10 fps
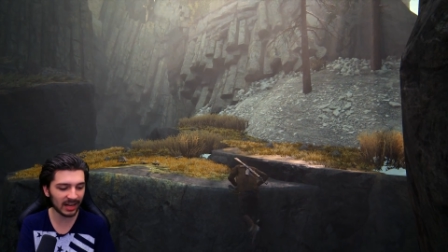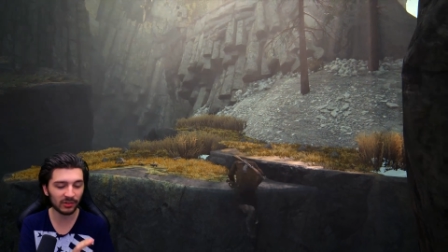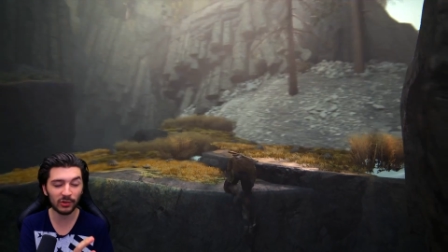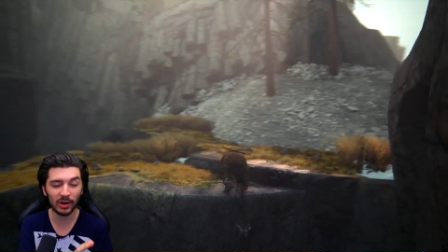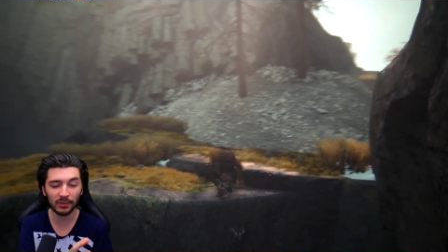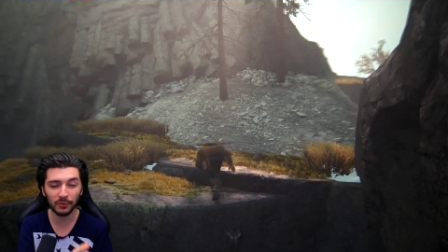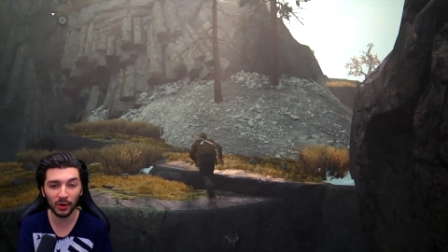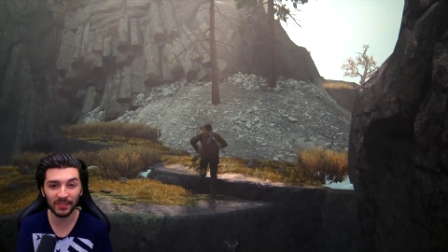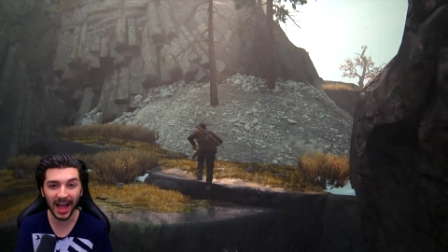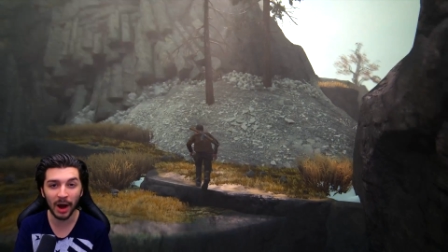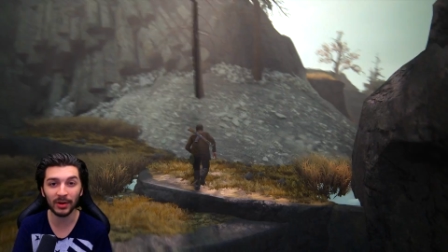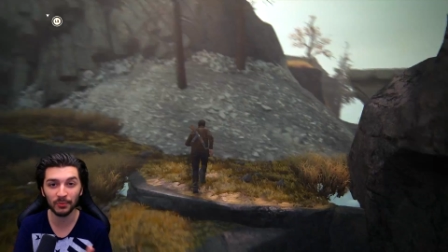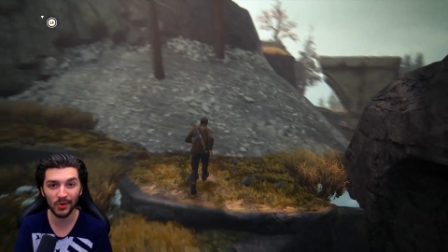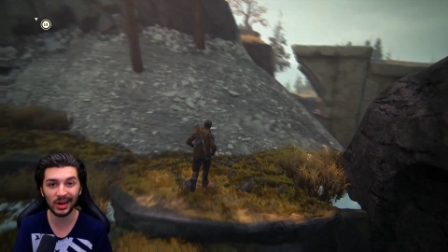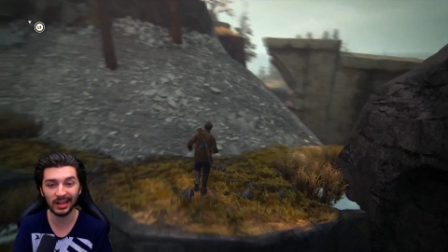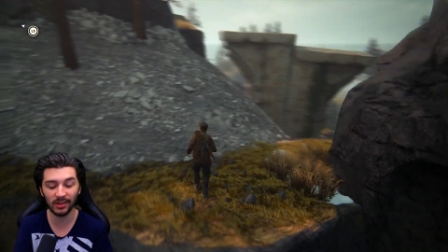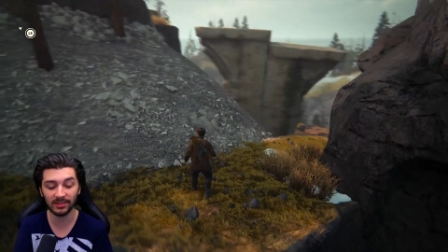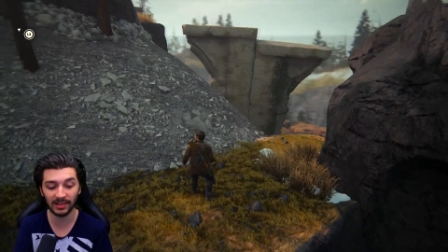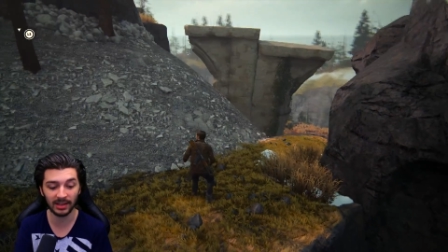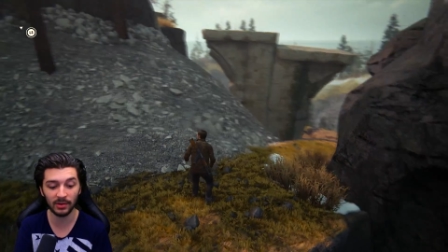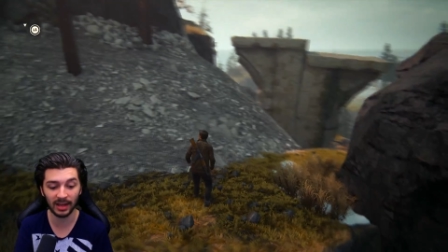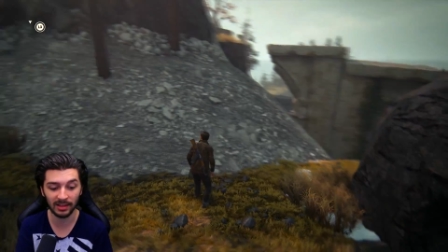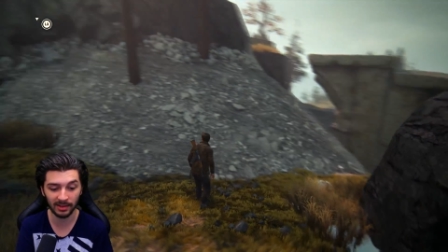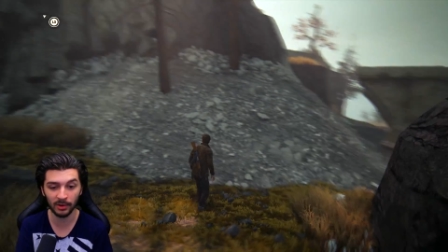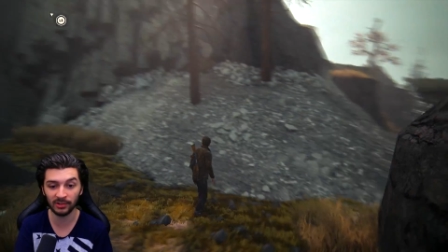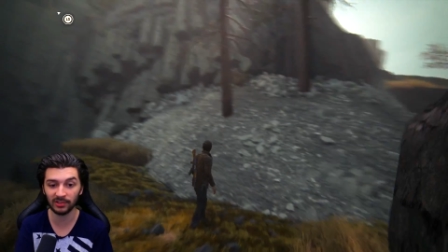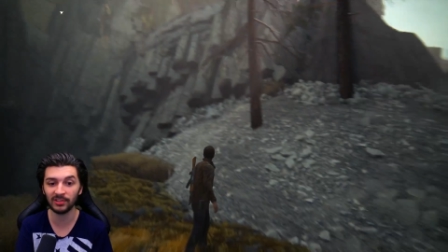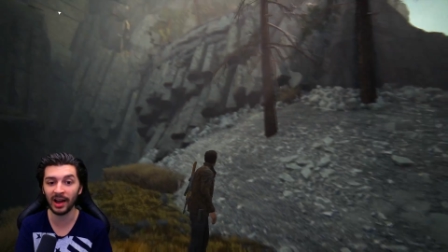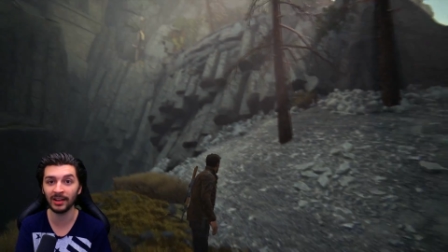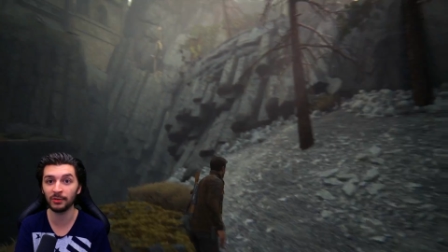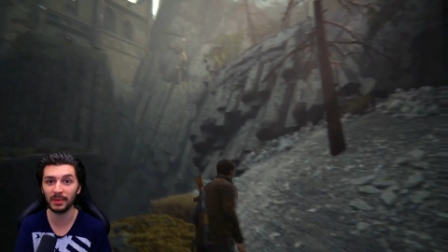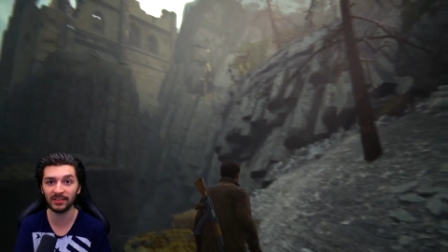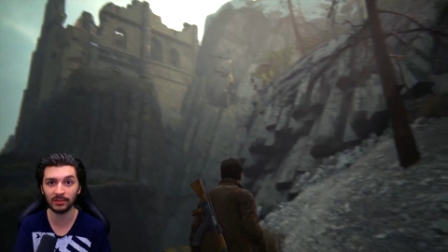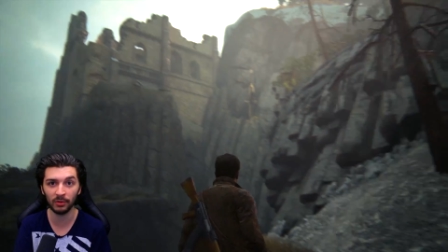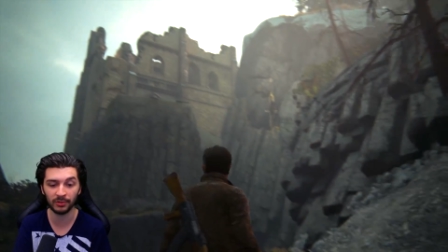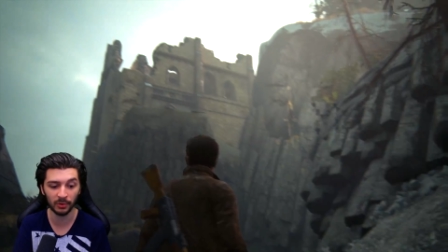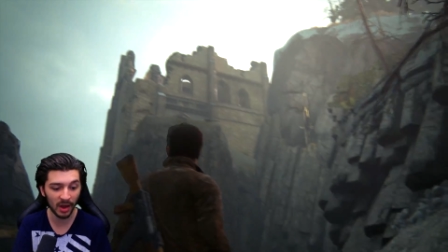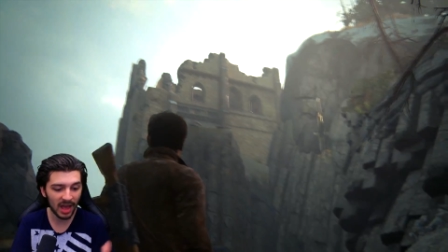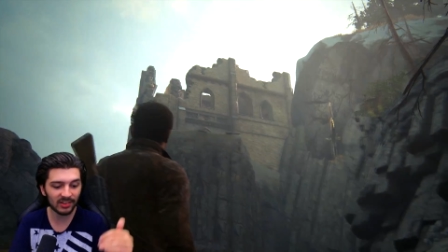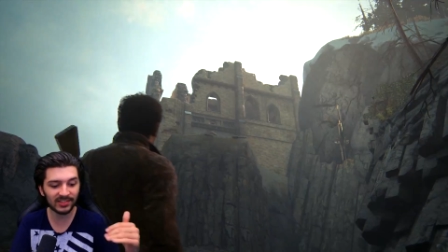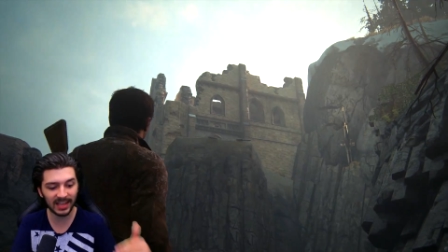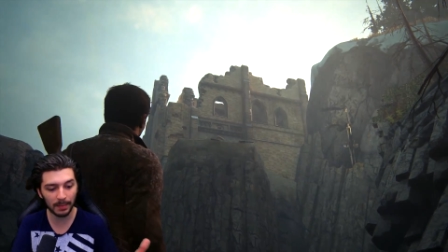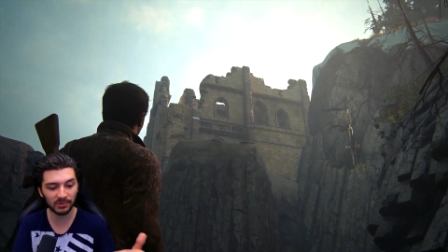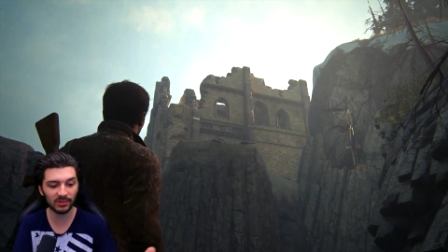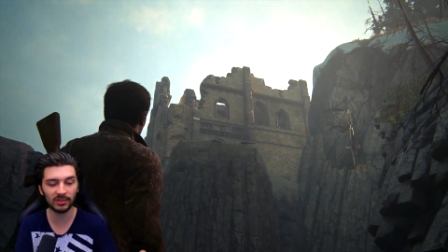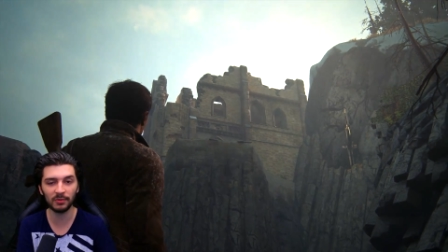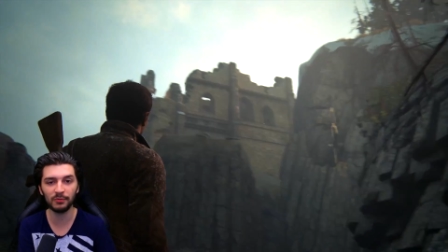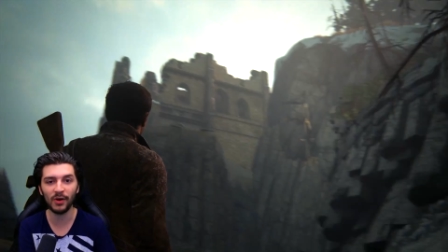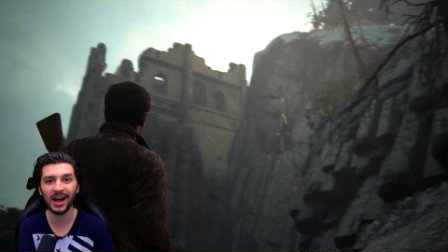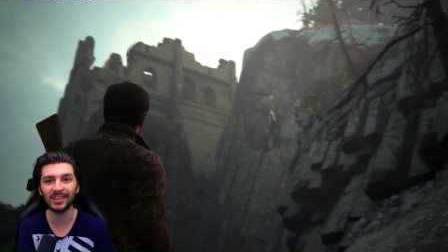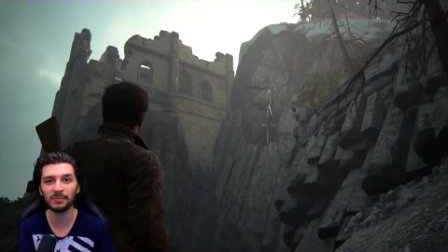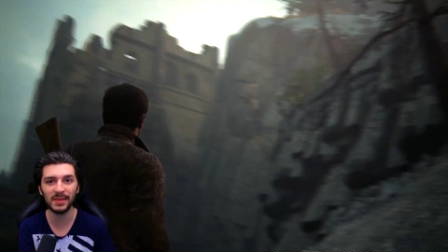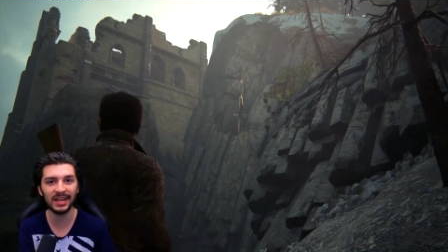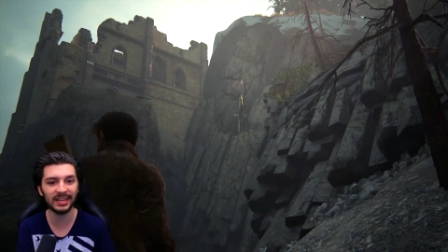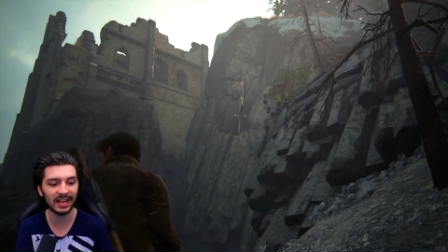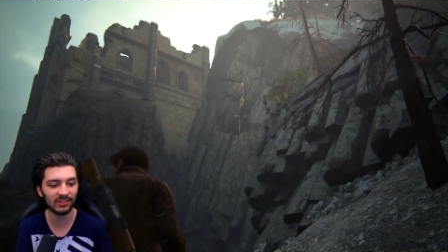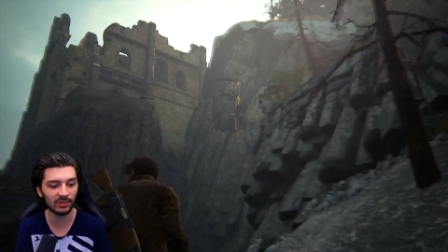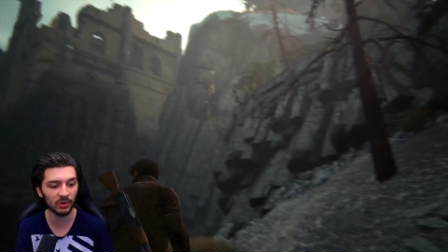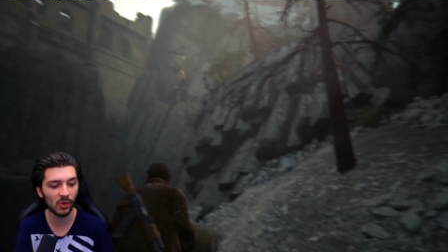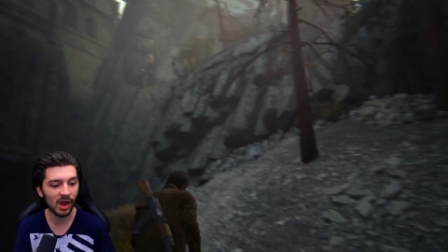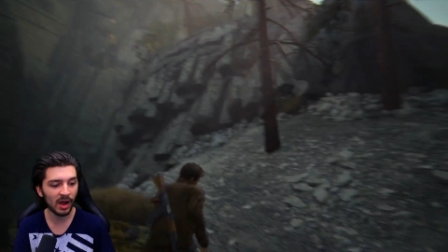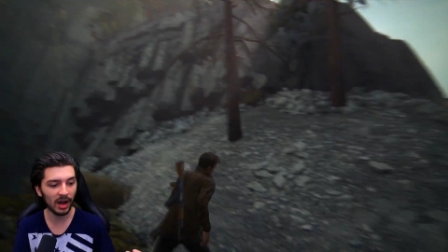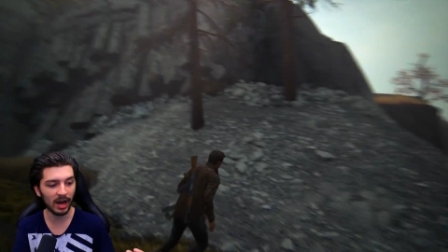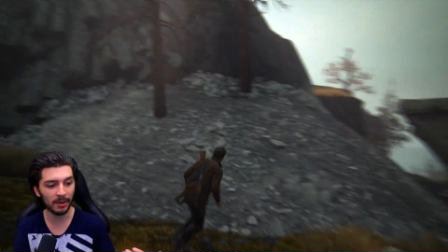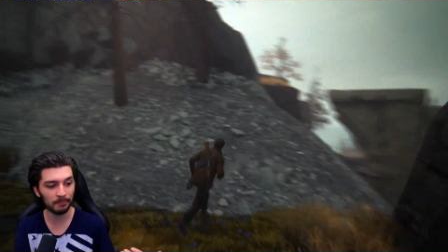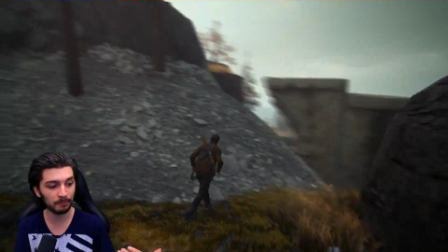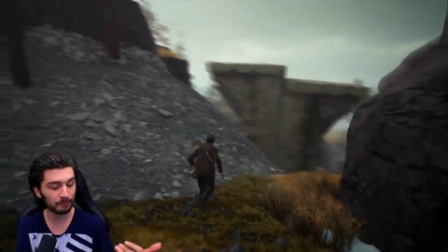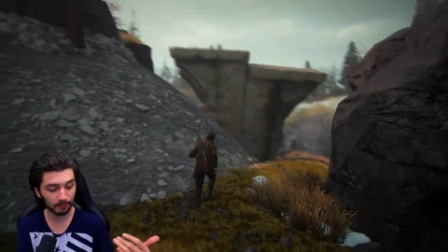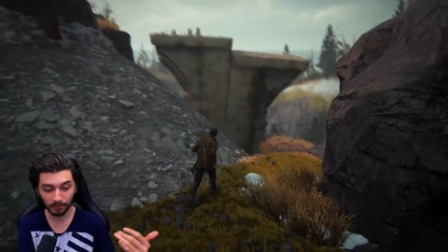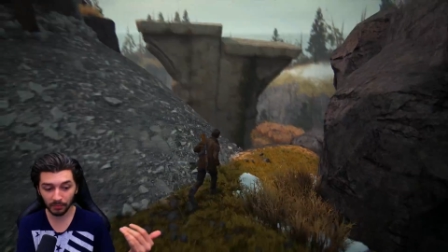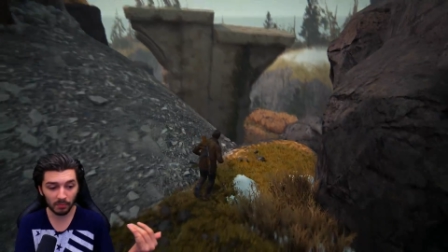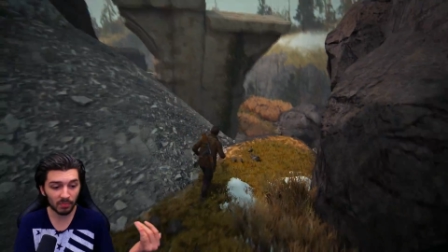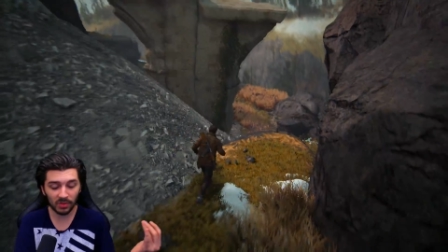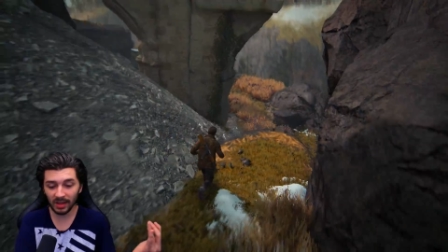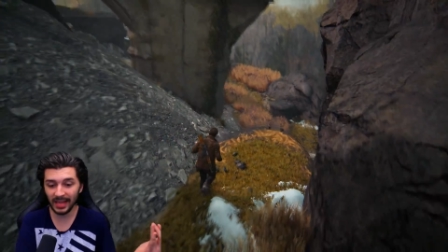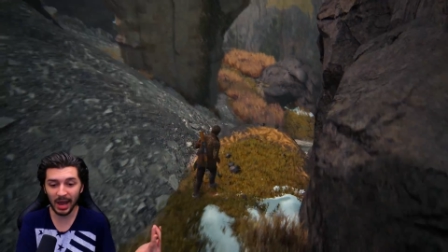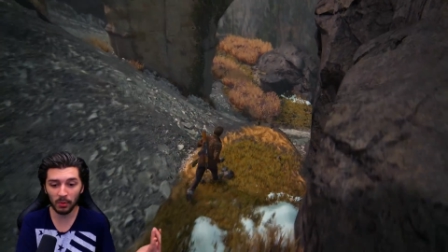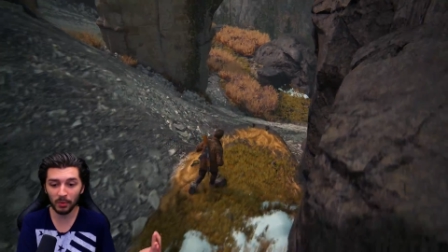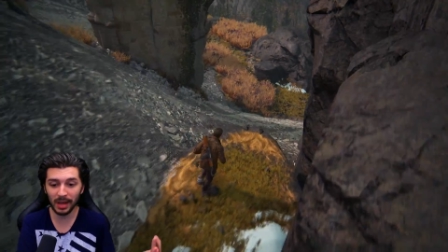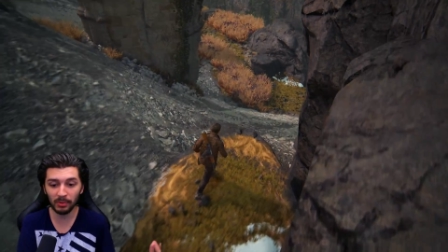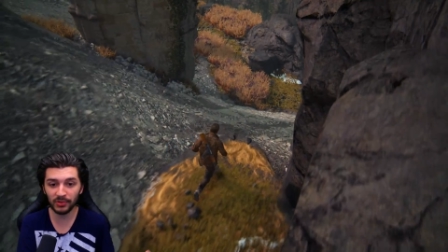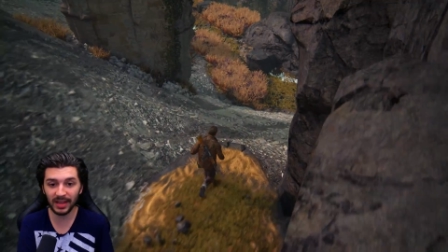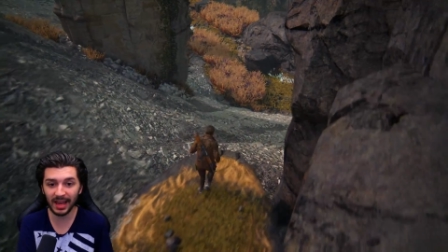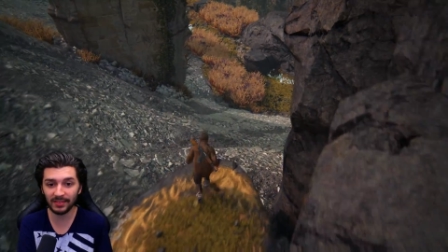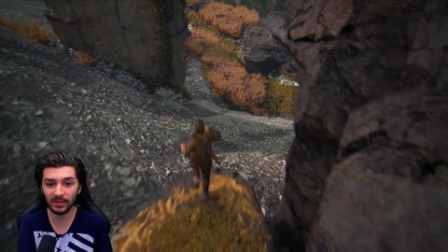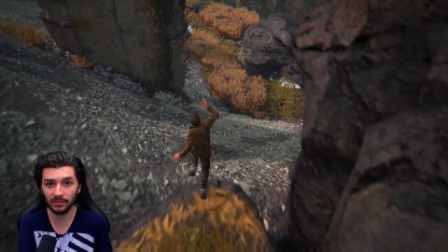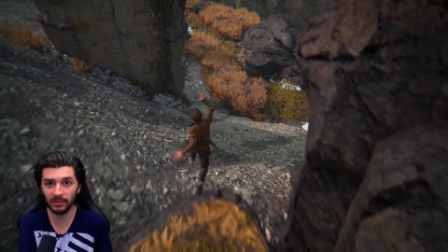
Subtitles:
In Uncharted 4 now, it really looks like you can use your silenced pistol to skip certain fights, meaning that you we'll be able to get